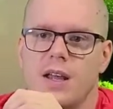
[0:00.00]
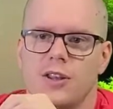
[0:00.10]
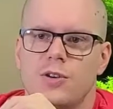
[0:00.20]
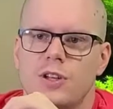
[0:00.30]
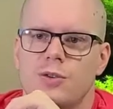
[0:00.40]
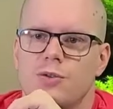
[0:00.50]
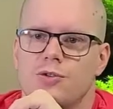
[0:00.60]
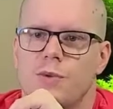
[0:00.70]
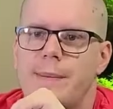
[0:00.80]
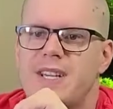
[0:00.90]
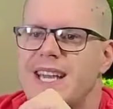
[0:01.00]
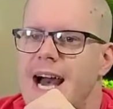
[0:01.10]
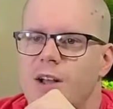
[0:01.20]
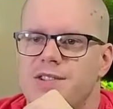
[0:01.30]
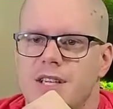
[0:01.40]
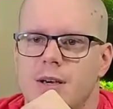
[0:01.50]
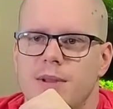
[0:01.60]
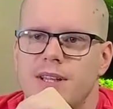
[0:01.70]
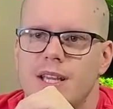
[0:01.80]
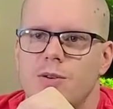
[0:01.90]
You can use Repti Calcium
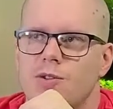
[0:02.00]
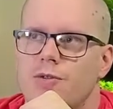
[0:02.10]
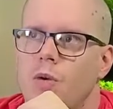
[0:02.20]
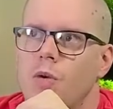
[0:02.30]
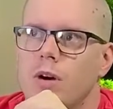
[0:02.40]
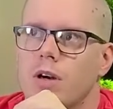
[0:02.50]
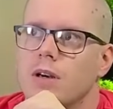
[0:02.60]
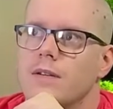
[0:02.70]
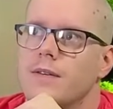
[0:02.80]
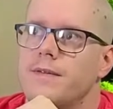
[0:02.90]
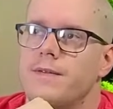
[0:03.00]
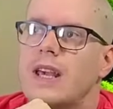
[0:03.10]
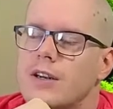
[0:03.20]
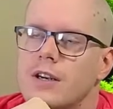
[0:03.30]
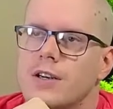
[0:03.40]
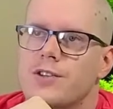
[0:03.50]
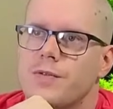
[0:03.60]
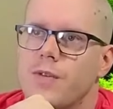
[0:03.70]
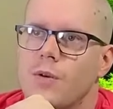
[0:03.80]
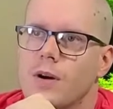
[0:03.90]
that they use for feeders,
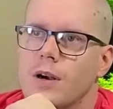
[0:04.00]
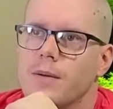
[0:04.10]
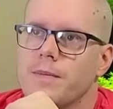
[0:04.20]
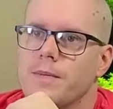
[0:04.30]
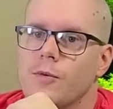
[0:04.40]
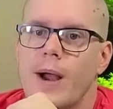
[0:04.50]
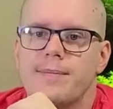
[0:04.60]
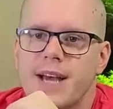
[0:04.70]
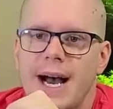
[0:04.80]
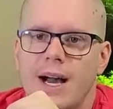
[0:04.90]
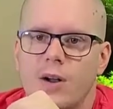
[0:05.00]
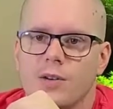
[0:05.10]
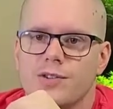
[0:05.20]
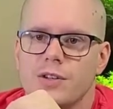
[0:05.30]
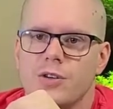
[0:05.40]
for reptiles.